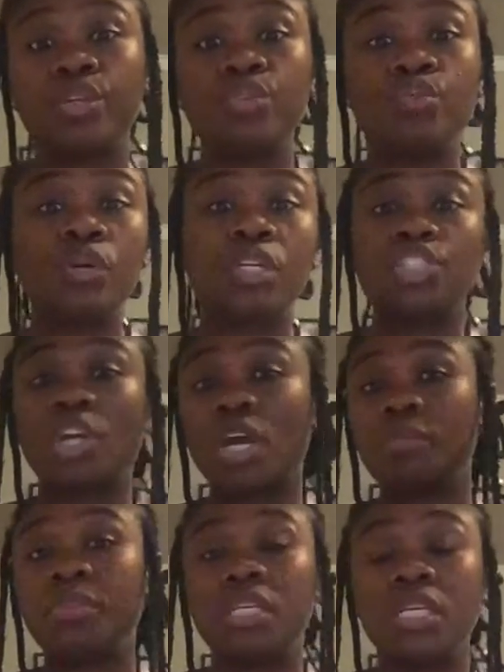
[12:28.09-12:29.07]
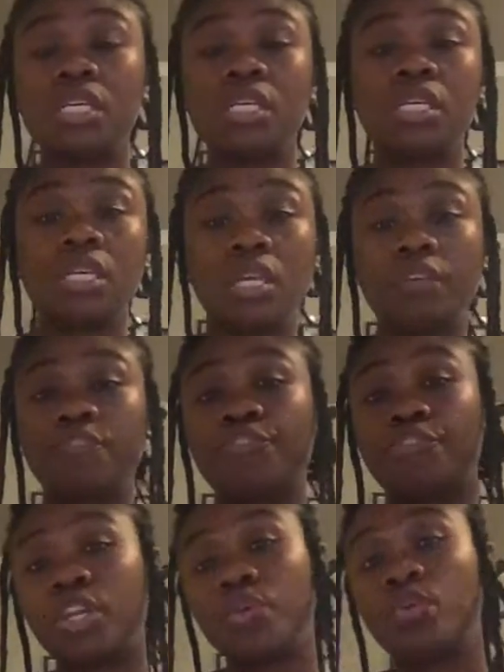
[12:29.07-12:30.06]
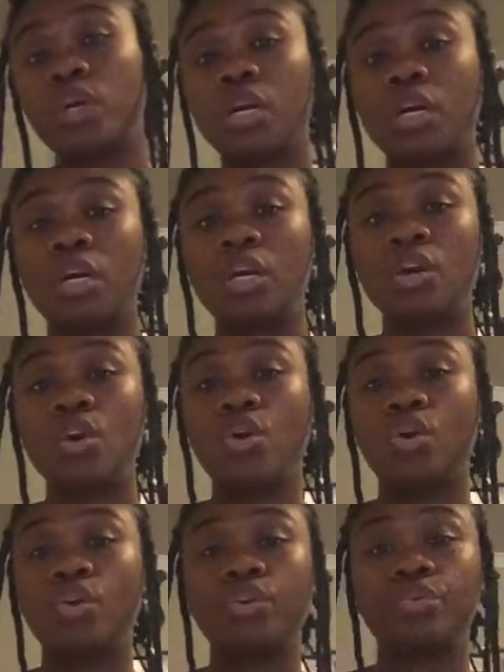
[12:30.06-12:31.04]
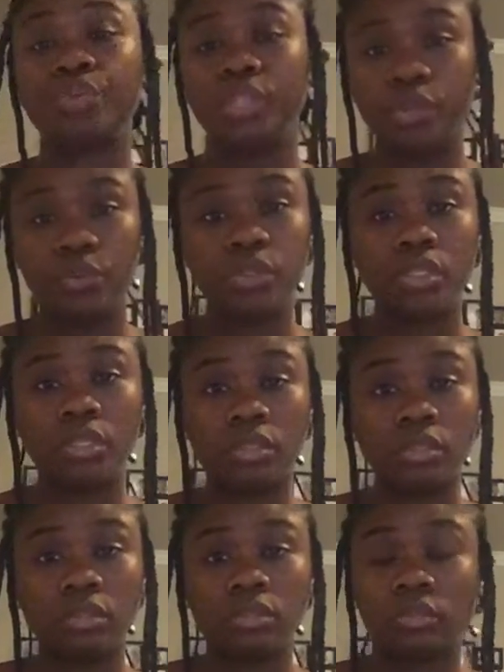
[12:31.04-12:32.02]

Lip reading: You want to try to be kiki and friendly with her on the reunion.